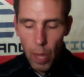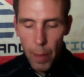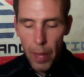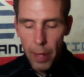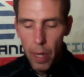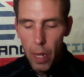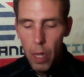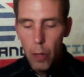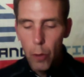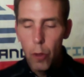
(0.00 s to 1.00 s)

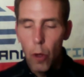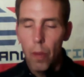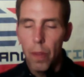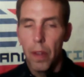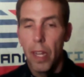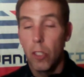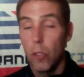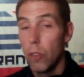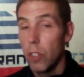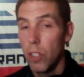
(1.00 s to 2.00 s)
then you know that the
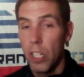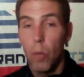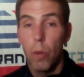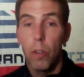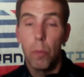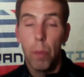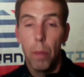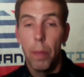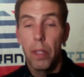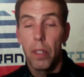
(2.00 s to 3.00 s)
next Thursday is not going to
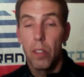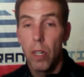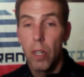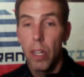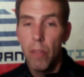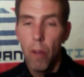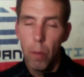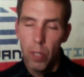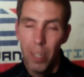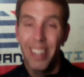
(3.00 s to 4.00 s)
actually bump that to Sunday,
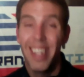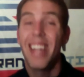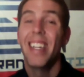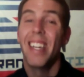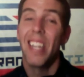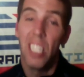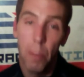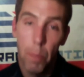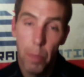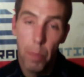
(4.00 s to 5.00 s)
you've almost got 10
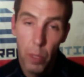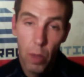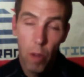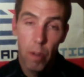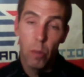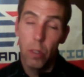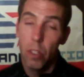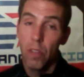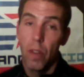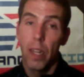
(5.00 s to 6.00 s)
days between long
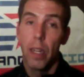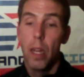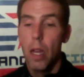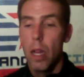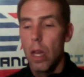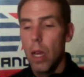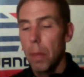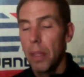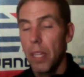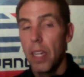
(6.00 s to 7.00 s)
runs, which is fine.
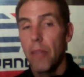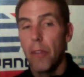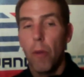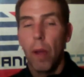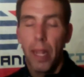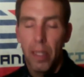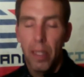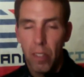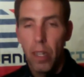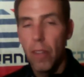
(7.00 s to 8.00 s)
But then if you're
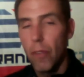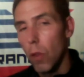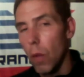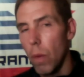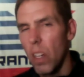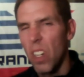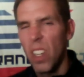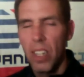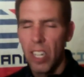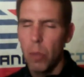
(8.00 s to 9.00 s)
on that Sunday for your long
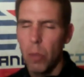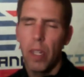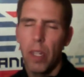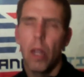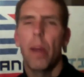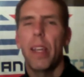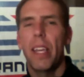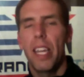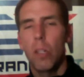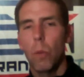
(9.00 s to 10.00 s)
run, and the next week you're like,
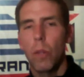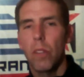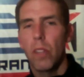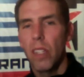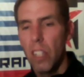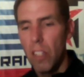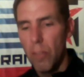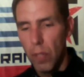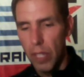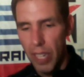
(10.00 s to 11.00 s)
oh, I can't do it Wednesday,
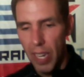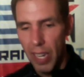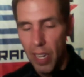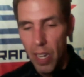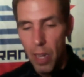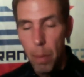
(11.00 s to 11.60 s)
then you've only got